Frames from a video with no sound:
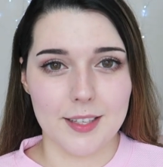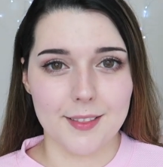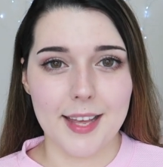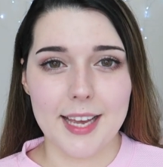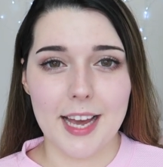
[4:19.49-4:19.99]

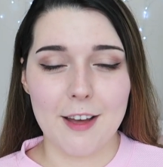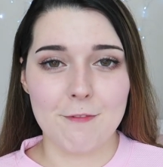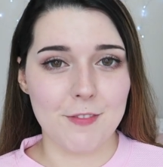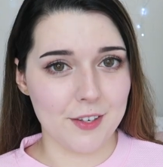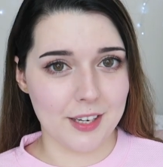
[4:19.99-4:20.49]
They are
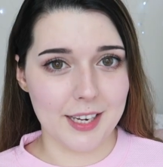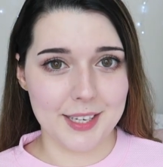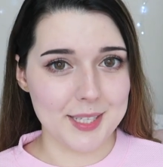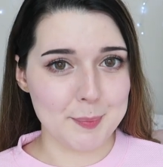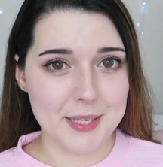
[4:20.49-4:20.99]
very
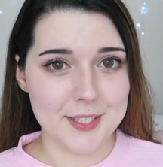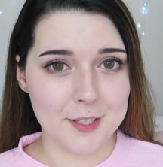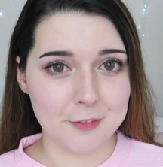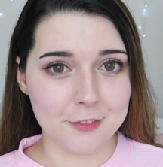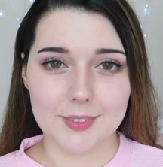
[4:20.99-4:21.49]

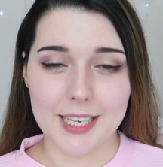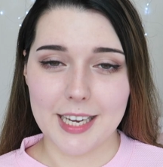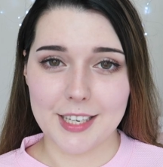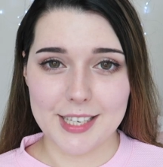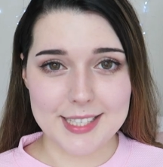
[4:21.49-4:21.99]
inexpensive, they
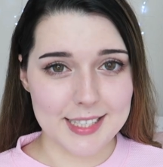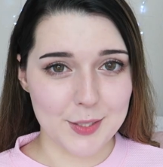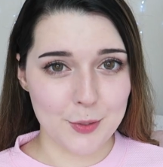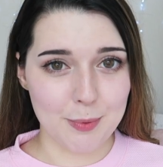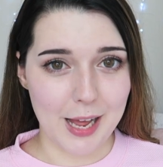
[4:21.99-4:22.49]
are easy
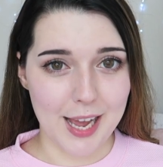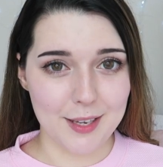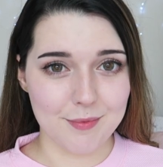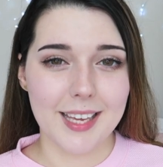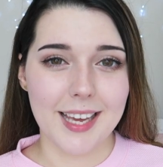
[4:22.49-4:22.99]
to
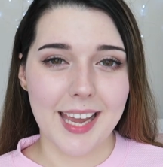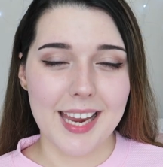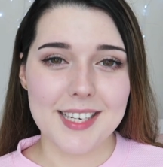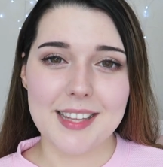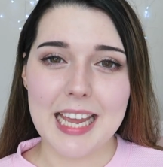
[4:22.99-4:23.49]
apply,
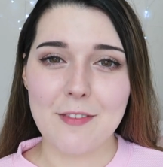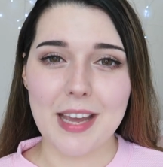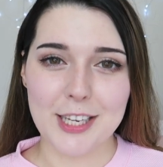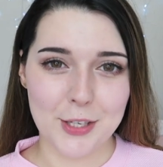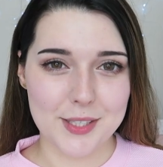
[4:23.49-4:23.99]
and they have
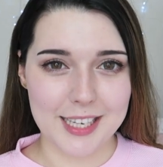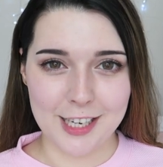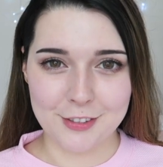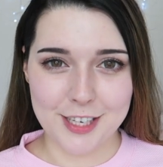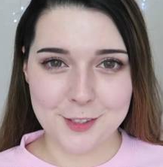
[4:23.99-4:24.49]
a cute
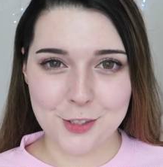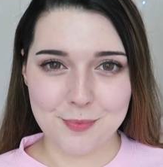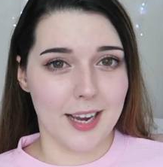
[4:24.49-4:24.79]
colour range.